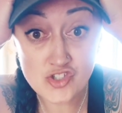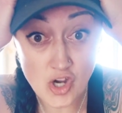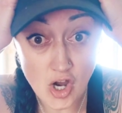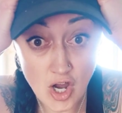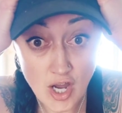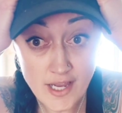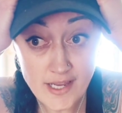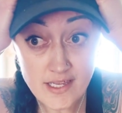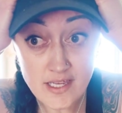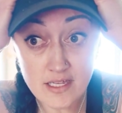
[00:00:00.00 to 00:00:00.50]

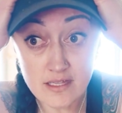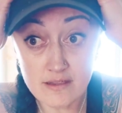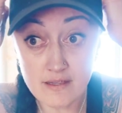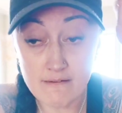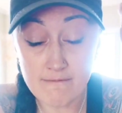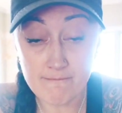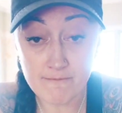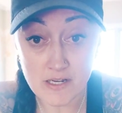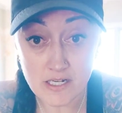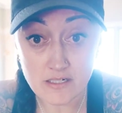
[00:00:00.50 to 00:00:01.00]
dying.
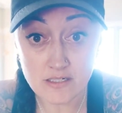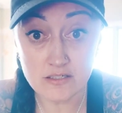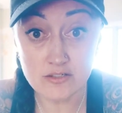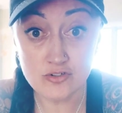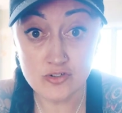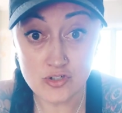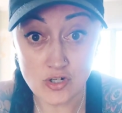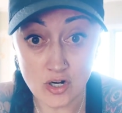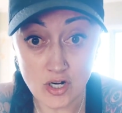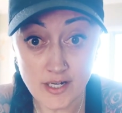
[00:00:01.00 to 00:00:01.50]
They're
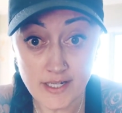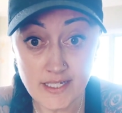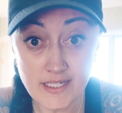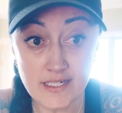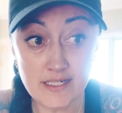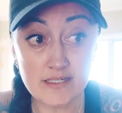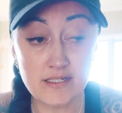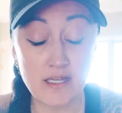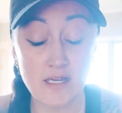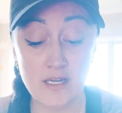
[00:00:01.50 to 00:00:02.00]
fucking
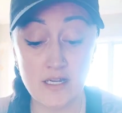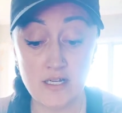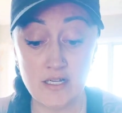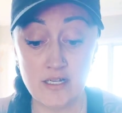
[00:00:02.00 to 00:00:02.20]
dying.